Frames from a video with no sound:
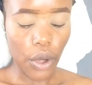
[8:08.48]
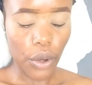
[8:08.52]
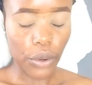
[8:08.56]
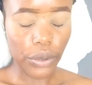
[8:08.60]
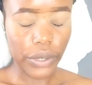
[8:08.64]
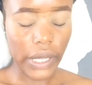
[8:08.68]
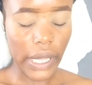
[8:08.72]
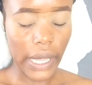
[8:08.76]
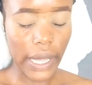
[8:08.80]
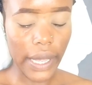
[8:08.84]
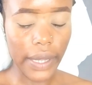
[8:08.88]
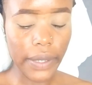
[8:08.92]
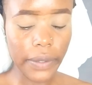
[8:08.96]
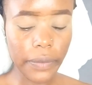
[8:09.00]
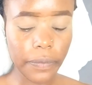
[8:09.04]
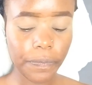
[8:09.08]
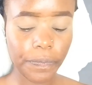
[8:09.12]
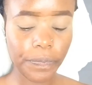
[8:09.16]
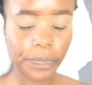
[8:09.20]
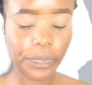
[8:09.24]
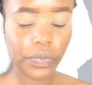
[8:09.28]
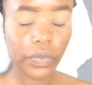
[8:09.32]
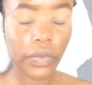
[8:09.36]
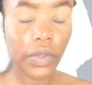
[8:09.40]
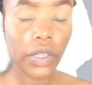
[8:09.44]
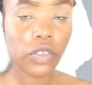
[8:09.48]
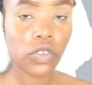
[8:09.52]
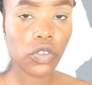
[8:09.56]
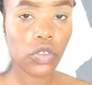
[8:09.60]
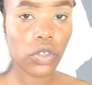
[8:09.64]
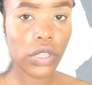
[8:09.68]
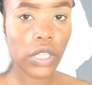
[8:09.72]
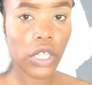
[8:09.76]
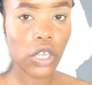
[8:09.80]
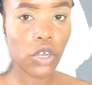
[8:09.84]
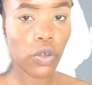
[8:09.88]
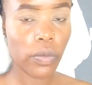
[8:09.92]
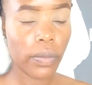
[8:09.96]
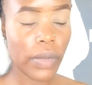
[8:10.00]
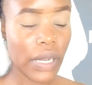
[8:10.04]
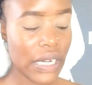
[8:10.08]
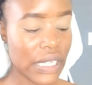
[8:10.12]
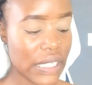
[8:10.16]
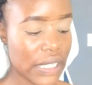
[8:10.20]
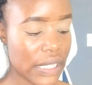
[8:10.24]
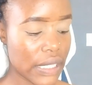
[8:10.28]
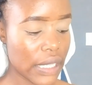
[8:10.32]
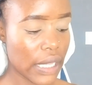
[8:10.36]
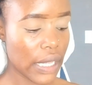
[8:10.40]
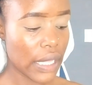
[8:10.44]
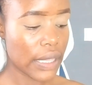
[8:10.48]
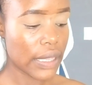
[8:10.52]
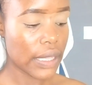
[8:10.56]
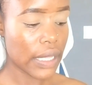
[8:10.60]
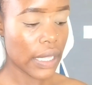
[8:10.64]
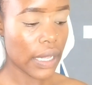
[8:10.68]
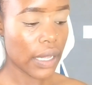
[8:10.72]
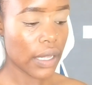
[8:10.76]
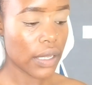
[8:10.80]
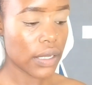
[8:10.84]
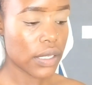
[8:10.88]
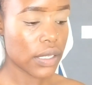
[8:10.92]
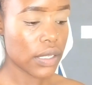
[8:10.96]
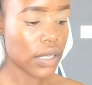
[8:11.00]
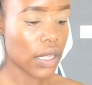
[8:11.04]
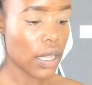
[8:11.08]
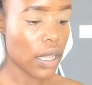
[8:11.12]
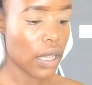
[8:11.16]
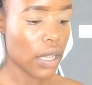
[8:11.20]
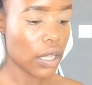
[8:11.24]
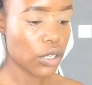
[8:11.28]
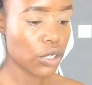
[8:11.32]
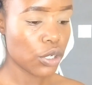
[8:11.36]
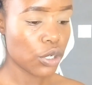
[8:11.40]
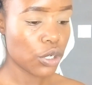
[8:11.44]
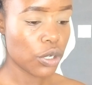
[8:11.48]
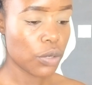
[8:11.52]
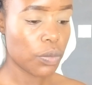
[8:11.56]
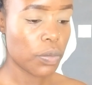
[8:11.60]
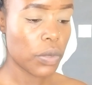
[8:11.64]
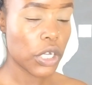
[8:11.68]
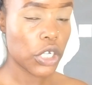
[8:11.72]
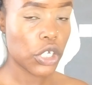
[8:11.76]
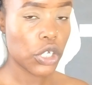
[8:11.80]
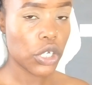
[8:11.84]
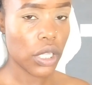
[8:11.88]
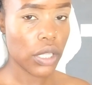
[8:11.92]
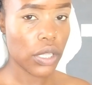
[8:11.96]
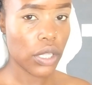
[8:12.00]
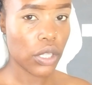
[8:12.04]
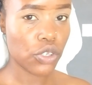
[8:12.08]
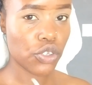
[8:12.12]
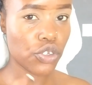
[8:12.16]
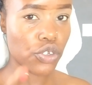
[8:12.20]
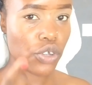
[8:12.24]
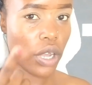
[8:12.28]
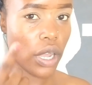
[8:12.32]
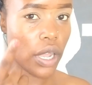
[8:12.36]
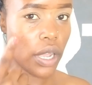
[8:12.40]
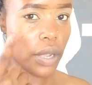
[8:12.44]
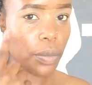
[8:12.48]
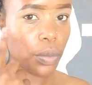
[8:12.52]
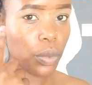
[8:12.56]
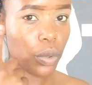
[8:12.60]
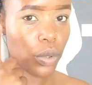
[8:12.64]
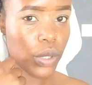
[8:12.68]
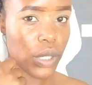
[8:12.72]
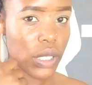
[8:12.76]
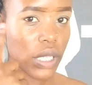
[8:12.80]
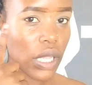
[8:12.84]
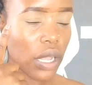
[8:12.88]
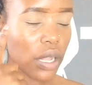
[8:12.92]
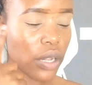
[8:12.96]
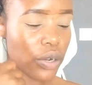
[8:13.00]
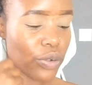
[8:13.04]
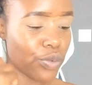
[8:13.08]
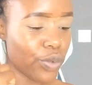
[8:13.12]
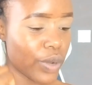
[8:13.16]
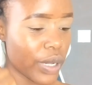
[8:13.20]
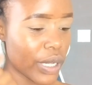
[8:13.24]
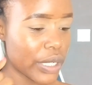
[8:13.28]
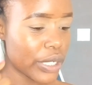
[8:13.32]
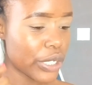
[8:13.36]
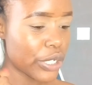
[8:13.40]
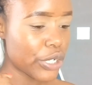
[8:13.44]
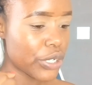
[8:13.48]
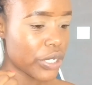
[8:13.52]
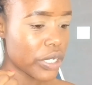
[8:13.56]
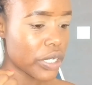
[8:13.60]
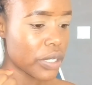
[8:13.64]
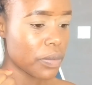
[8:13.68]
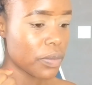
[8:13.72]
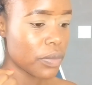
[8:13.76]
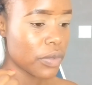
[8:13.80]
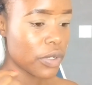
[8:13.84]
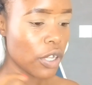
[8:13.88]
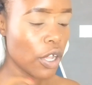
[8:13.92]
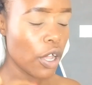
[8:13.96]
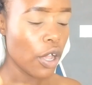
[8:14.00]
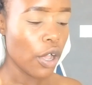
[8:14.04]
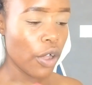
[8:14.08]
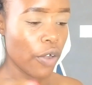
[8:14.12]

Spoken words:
Okay, so they normally say that you should make sure that your eyebrows are well trimmed